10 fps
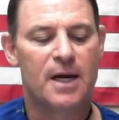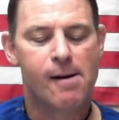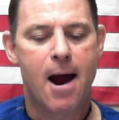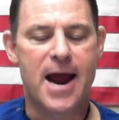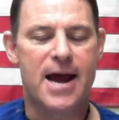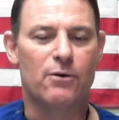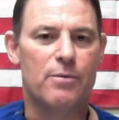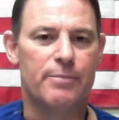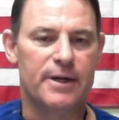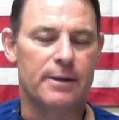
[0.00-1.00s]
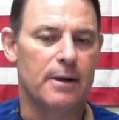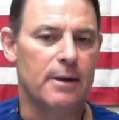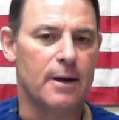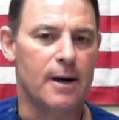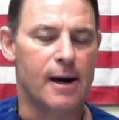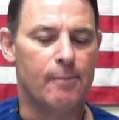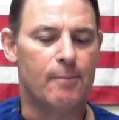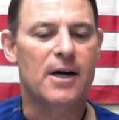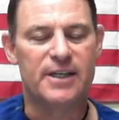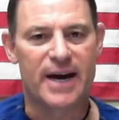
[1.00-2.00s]
I had a woman
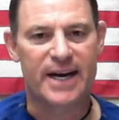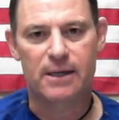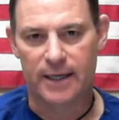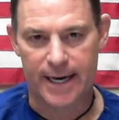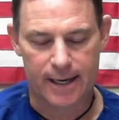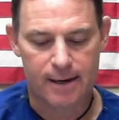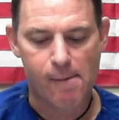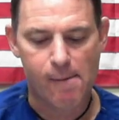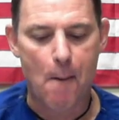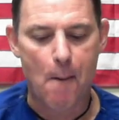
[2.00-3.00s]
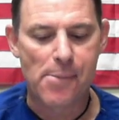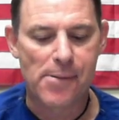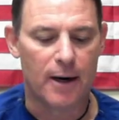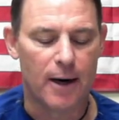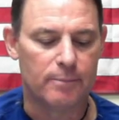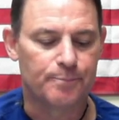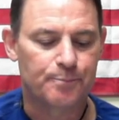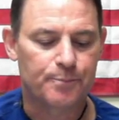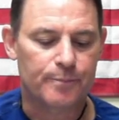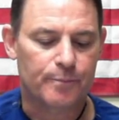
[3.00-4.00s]
come into my clinic
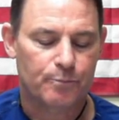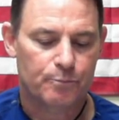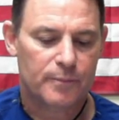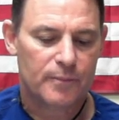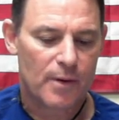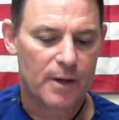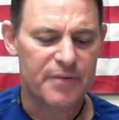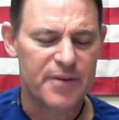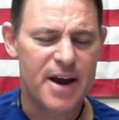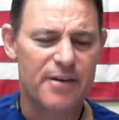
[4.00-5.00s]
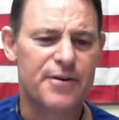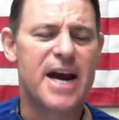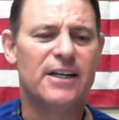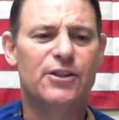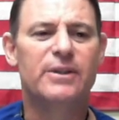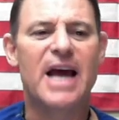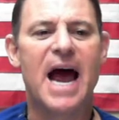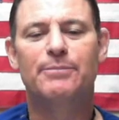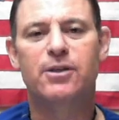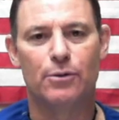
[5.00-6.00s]
the other day, and she was
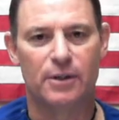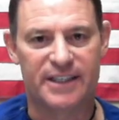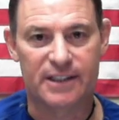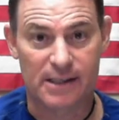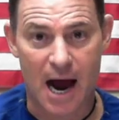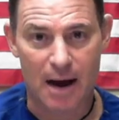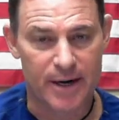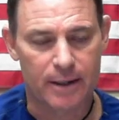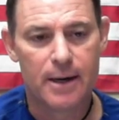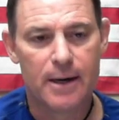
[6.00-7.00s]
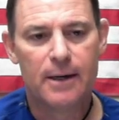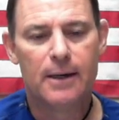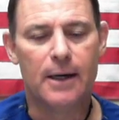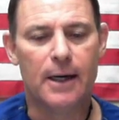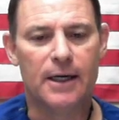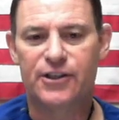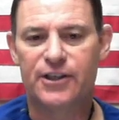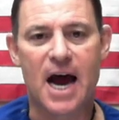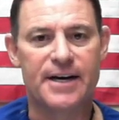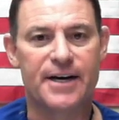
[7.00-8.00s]
absolutely sobbing. She'd
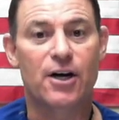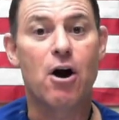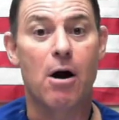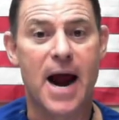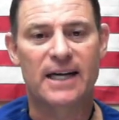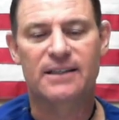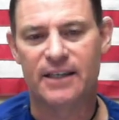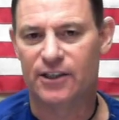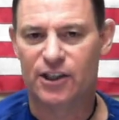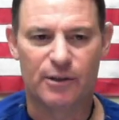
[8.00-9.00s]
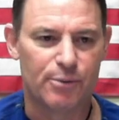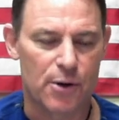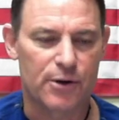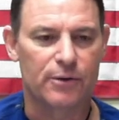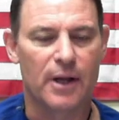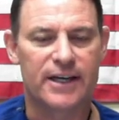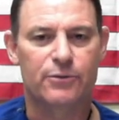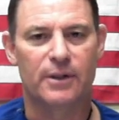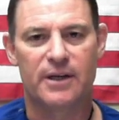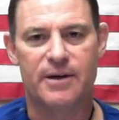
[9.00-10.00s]
gotten in a car accident and she broke her legs
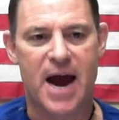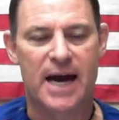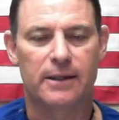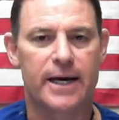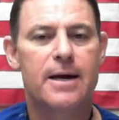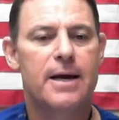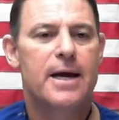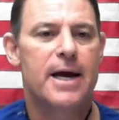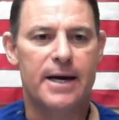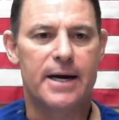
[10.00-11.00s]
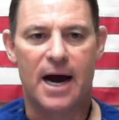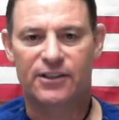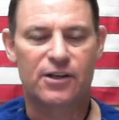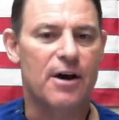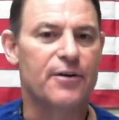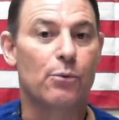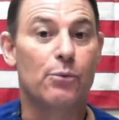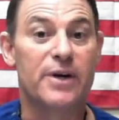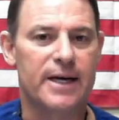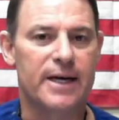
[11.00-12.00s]
really badly. And I saw they're
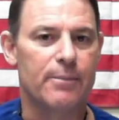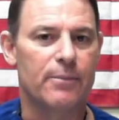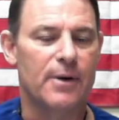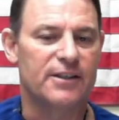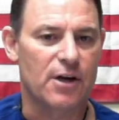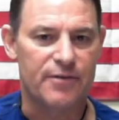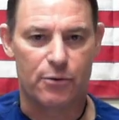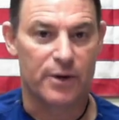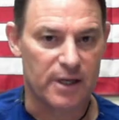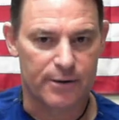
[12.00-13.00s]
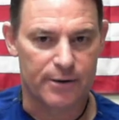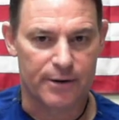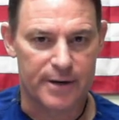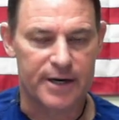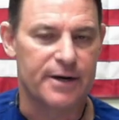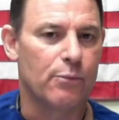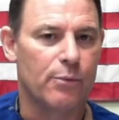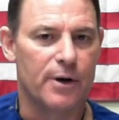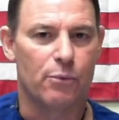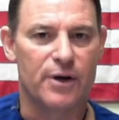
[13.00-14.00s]
wheeling her in
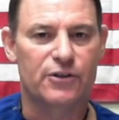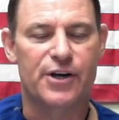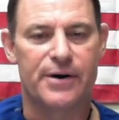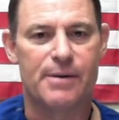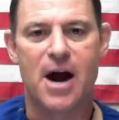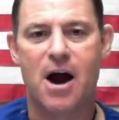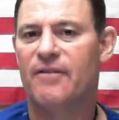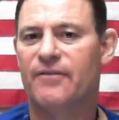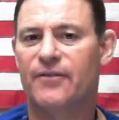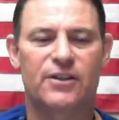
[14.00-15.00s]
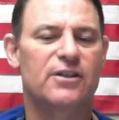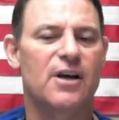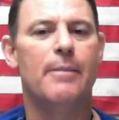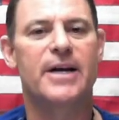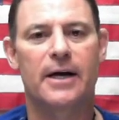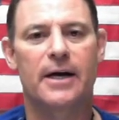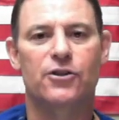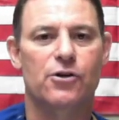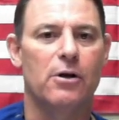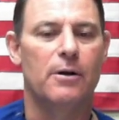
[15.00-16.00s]
a wheelchair into my office, sobbing
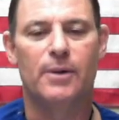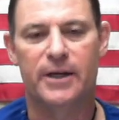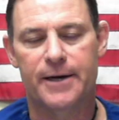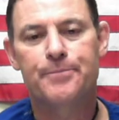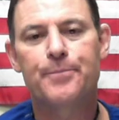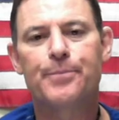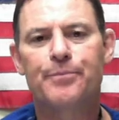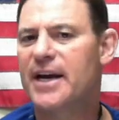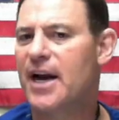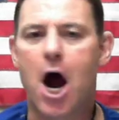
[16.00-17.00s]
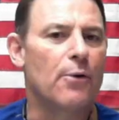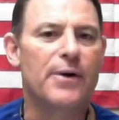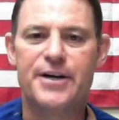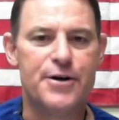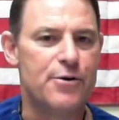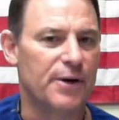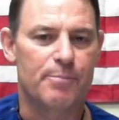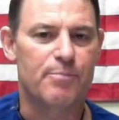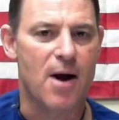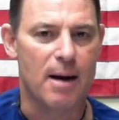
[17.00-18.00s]
uncontrollably. And I already knew what
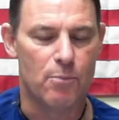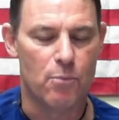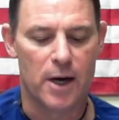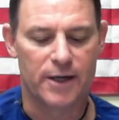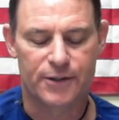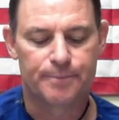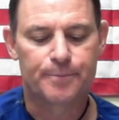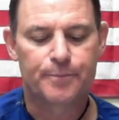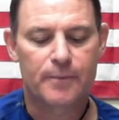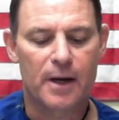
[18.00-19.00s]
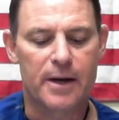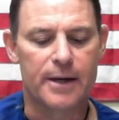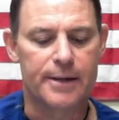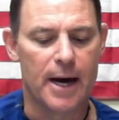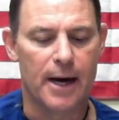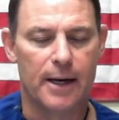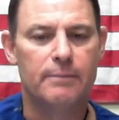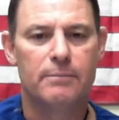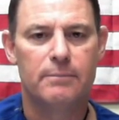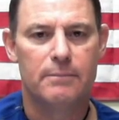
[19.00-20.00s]
the problem was. And I'm
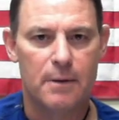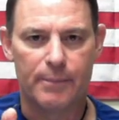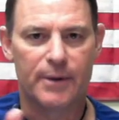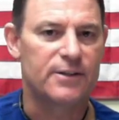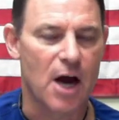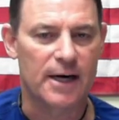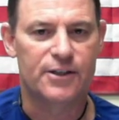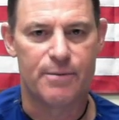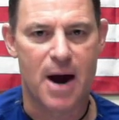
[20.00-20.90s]
going to talk to you